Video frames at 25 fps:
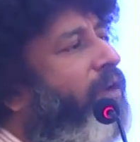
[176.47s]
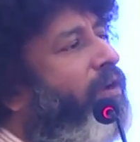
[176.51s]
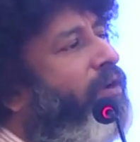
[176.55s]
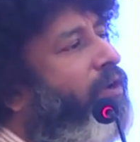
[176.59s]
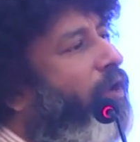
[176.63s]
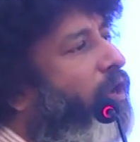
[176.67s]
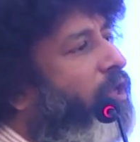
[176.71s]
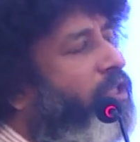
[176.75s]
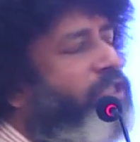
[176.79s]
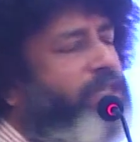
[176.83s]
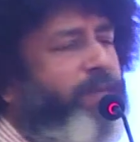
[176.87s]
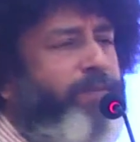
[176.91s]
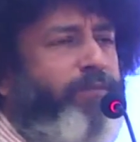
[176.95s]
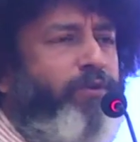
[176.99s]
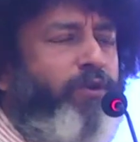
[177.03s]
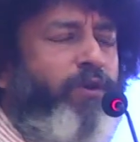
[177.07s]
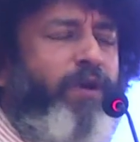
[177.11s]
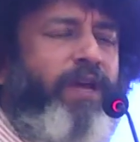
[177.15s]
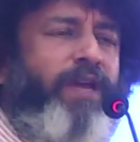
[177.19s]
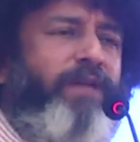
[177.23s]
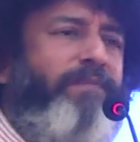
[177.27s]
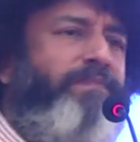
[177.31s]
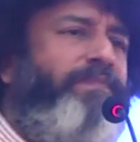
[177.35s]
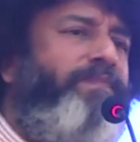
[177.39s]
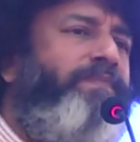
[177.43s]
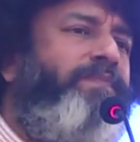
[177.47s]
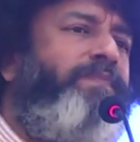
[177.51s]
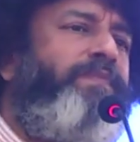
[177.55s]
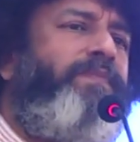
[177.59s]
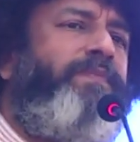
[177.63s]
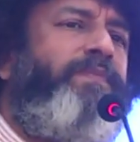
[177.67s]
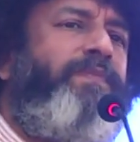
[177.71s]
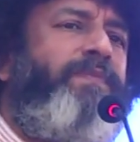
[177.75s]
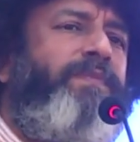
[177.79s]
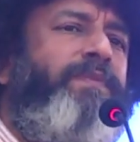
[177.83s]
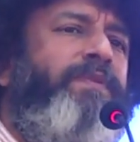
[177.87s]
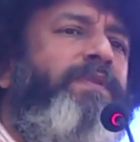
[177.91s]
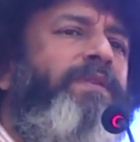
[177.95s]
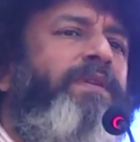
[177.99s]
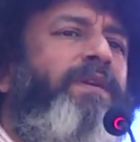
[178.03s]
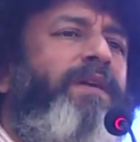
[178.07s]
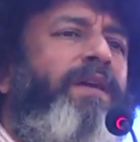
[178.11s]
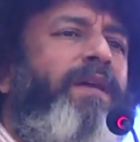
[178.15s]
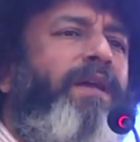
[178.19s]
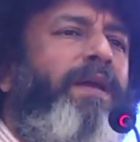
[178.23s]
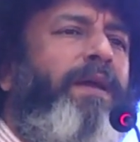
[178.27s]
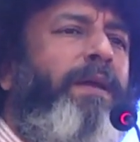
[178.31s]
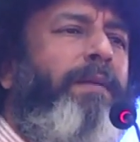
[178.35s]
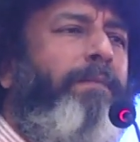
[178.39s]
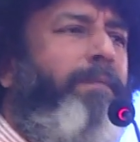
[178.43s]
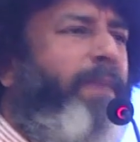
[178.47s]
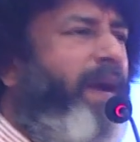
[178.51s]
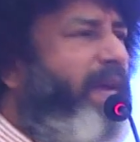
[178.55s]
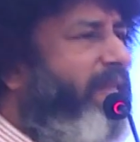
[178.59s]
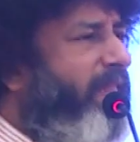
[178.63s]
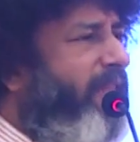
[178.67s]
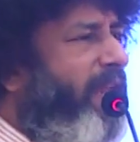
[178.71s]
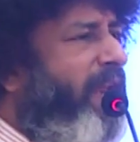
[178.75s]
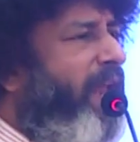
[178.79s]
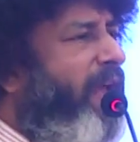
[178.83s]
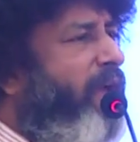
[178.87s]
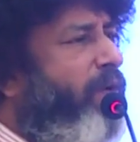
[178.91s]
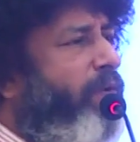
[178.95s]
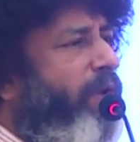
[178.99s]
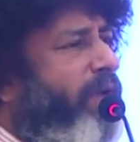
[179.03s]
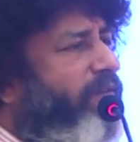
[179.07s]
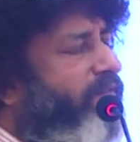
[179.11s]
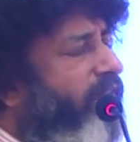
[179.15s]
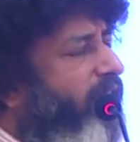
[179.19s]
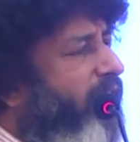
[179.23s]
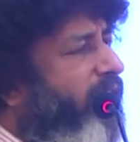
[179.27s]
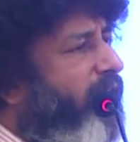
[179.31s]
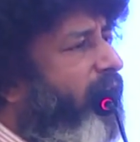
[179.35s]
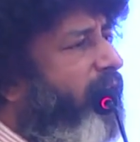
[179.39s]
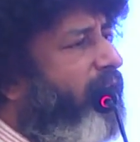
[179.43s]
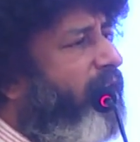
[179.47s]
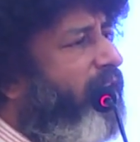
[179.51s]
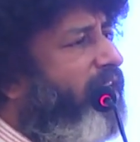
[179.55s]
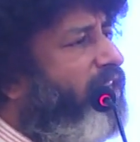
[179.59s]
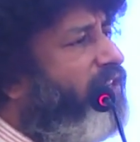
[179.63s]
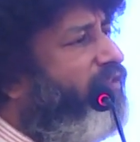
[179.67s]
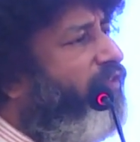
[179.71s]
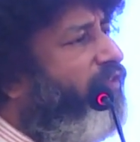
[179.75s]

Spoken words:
concept to him. By then I would have done at least